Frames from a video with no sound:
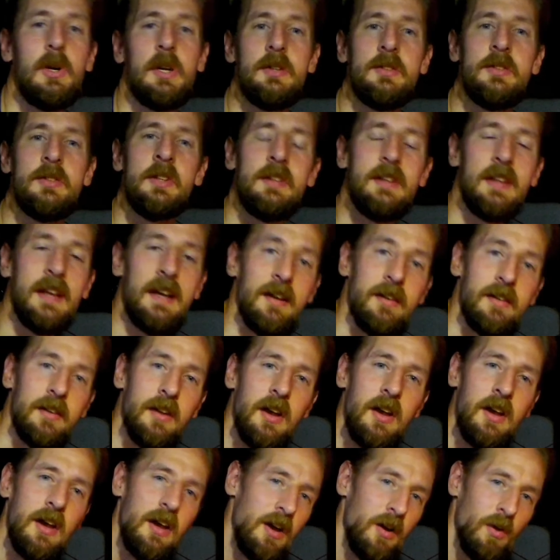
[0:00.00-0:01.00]
want to sit down
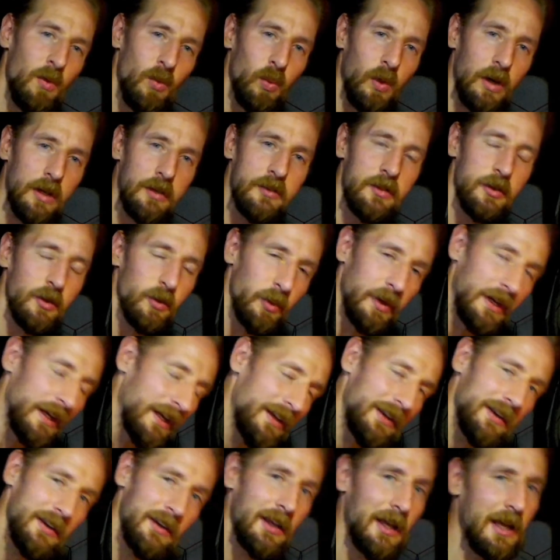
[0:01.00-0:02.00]
once a
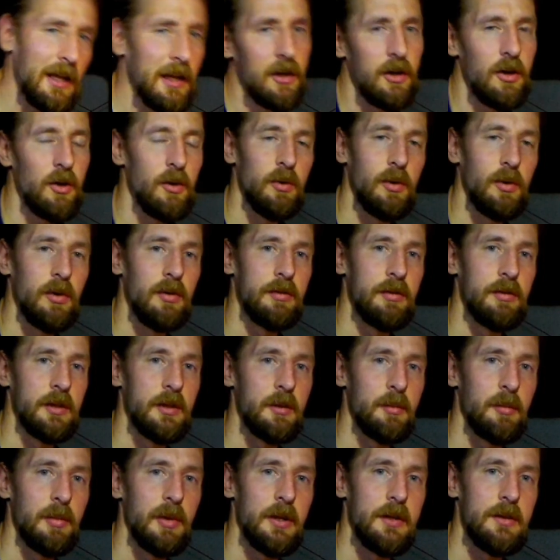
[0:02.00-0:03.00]
week and go over
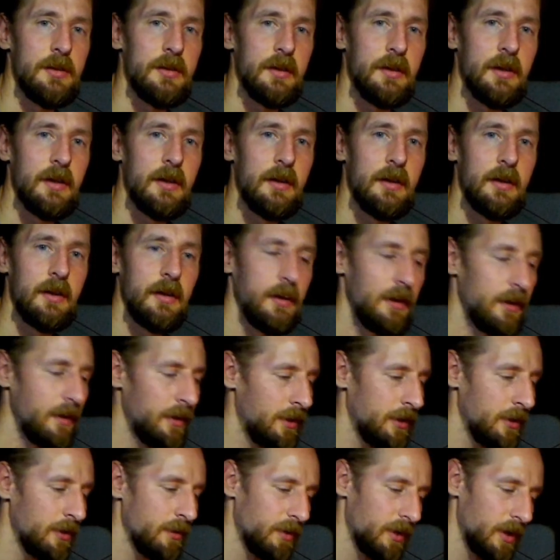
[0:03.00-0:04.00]
your budget.
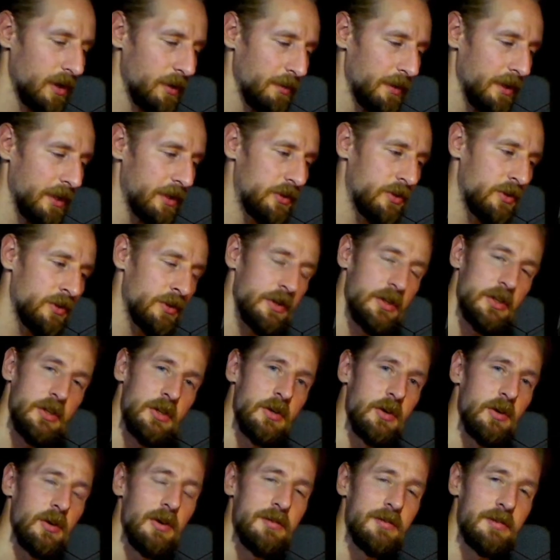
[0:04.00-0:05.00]
You want to make sure
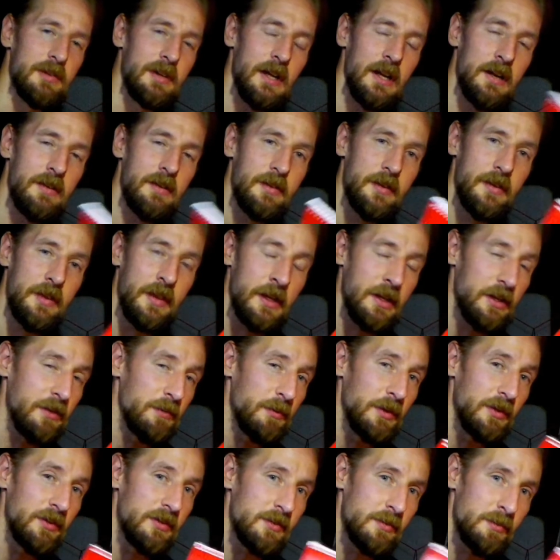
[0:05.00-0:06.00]
you go over everything
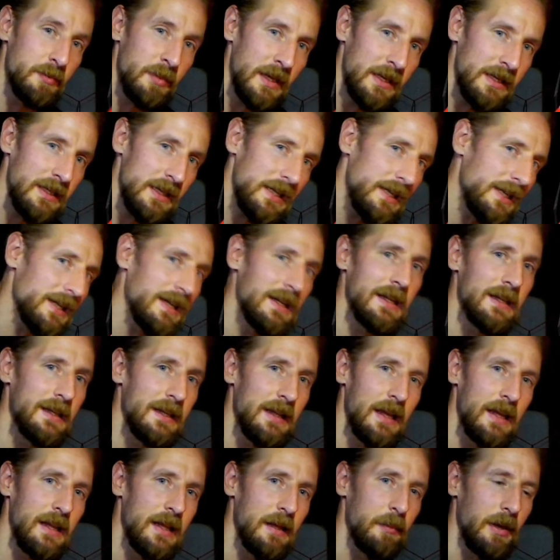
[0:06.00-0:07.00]
you've been spending on
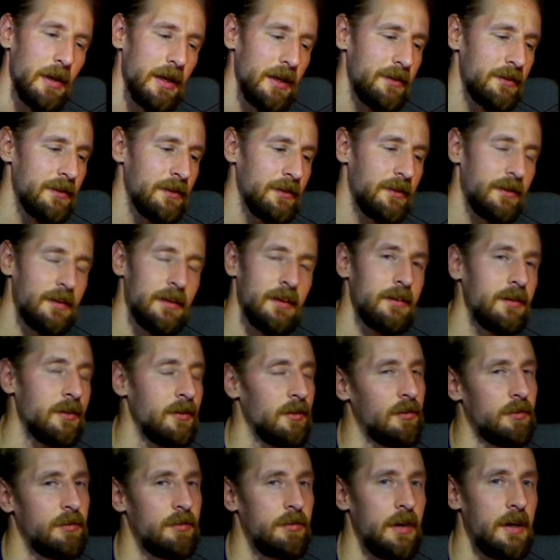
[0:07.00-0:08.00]
a daily basis. This
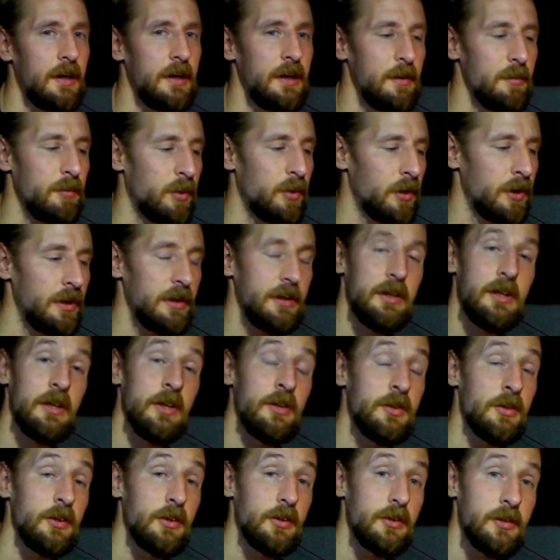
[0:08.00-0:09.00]
is very important
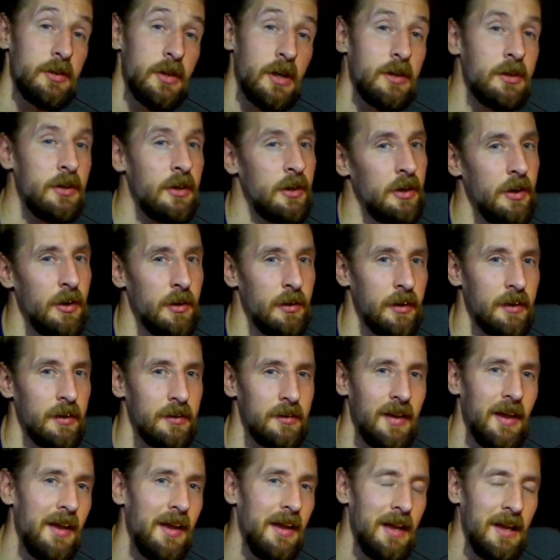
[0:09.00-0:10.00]
because you'll start to
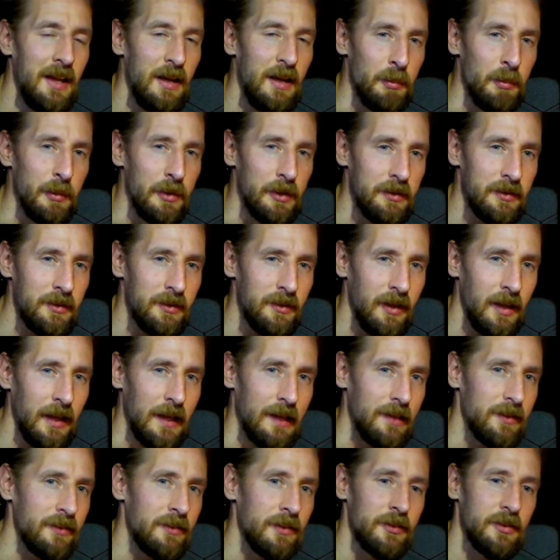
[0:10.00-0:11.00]
notice
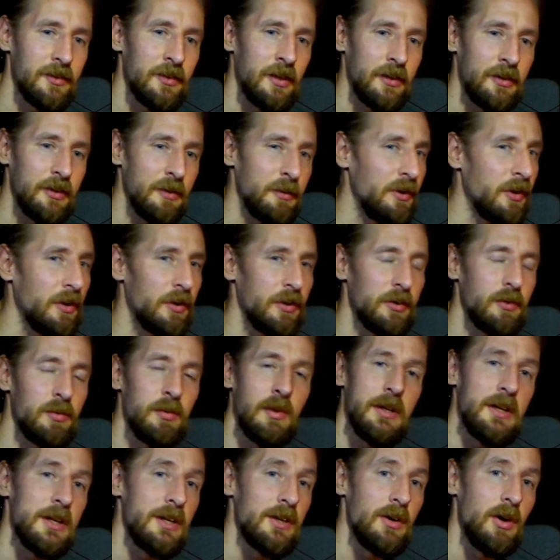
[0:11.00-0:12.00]
mistakes. You'll start to
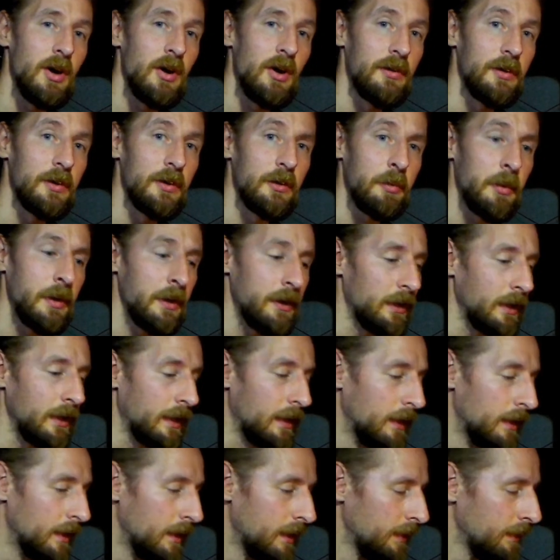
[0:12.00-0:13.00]
notice where you're
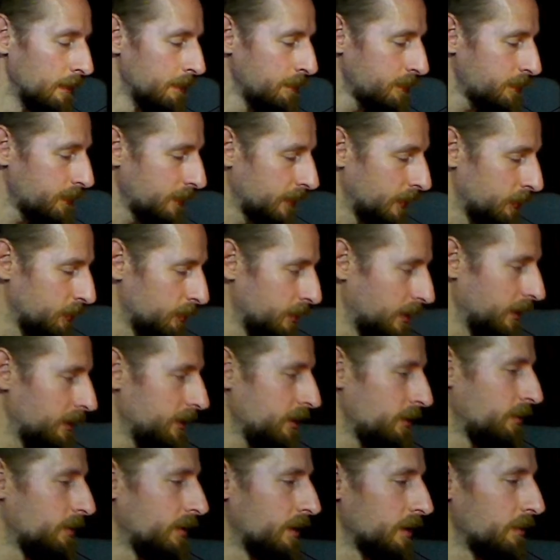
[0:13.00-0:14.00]
overspending. As well,
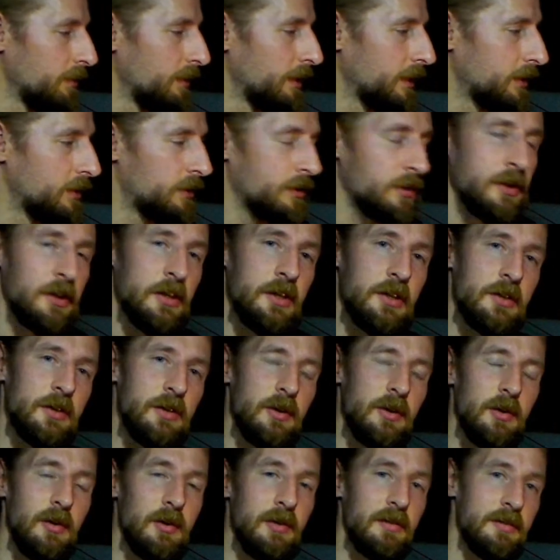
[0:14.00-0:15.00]
you want to make sure you
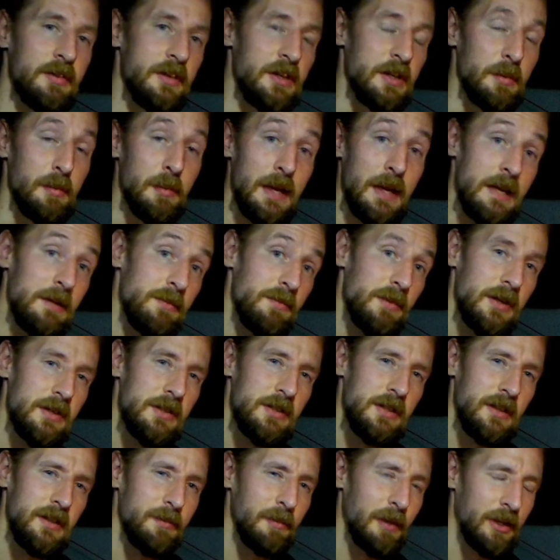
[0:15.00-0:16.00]
go over your main
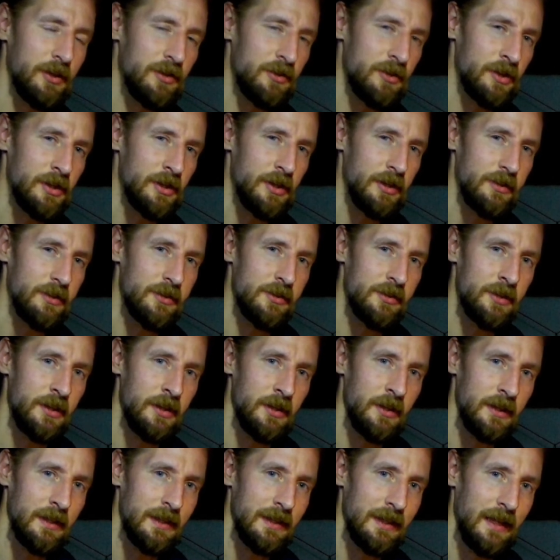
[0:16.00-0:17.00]
budget, make sure you're
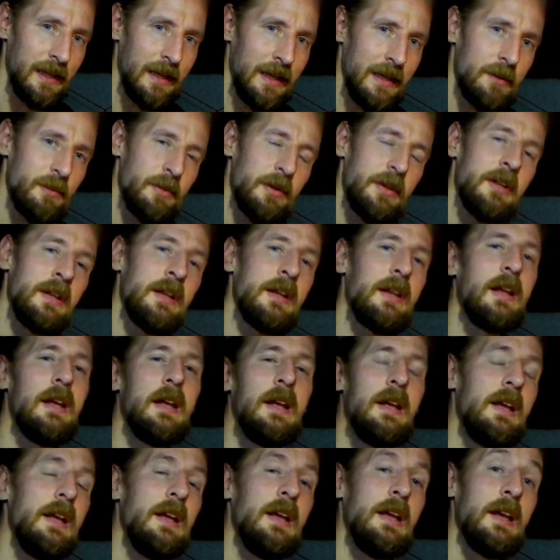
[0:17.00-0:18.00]
still in line with it.
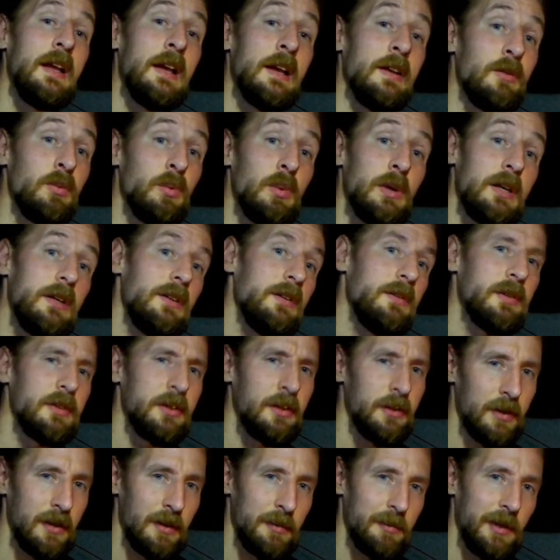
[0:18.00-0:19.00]
As well,
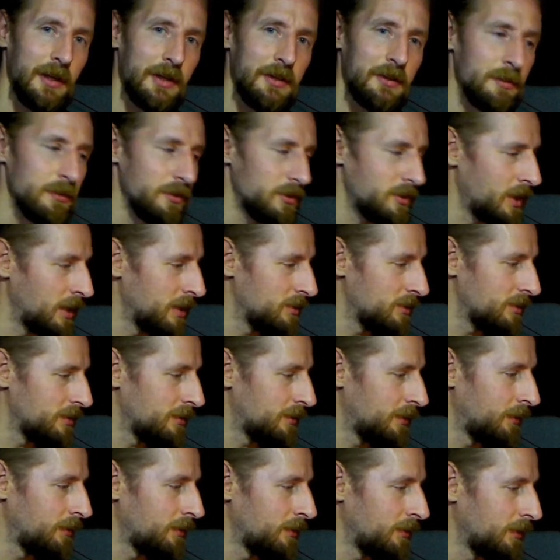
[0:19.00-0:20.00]
you can make some
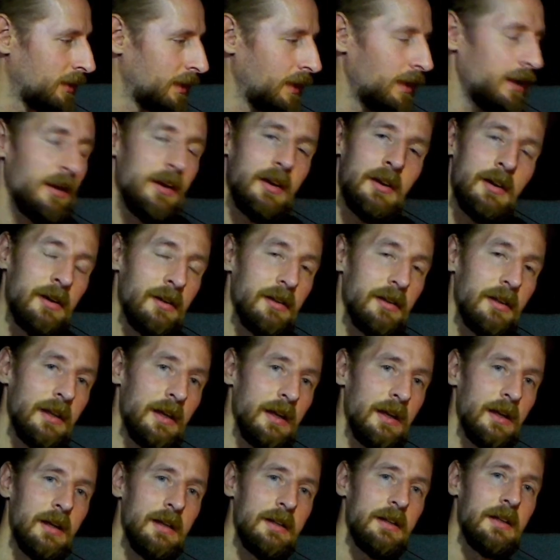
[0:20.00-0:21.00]
changes as you need.
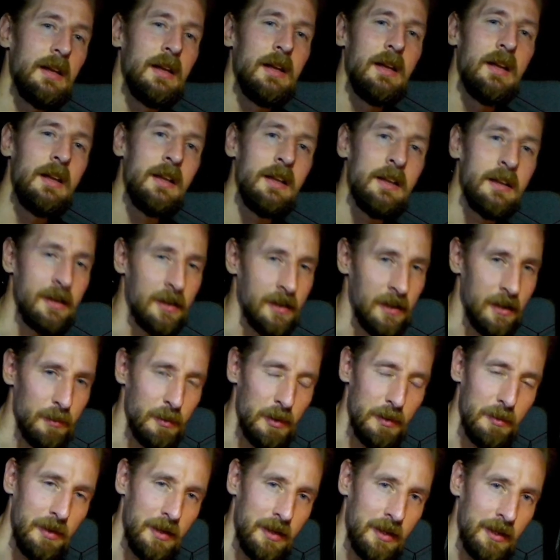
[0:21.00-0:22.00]
Early on, you're
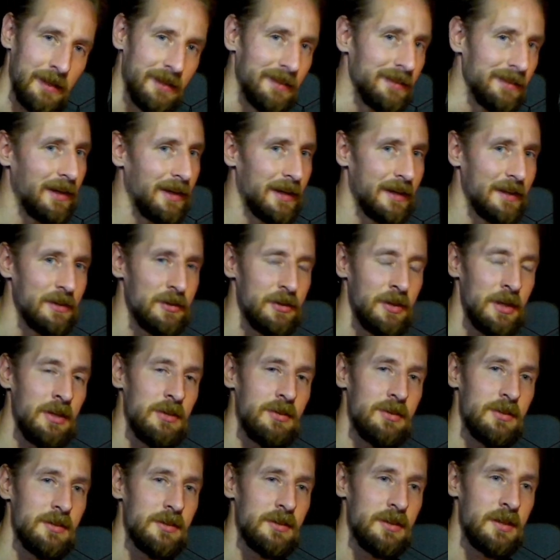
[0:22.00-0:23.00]
going to be making a lot of
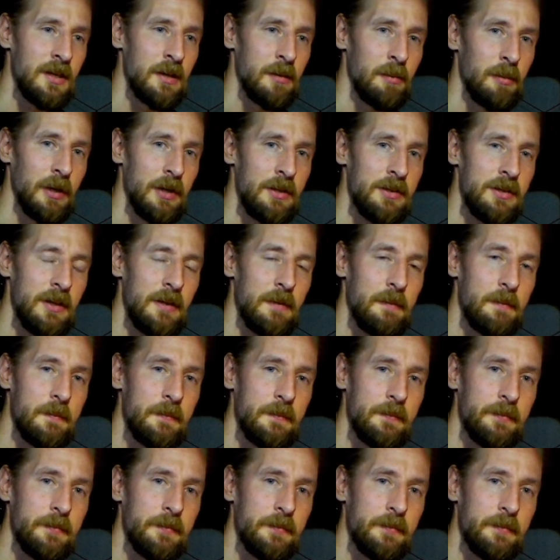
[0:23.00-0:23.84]
changes to your budget.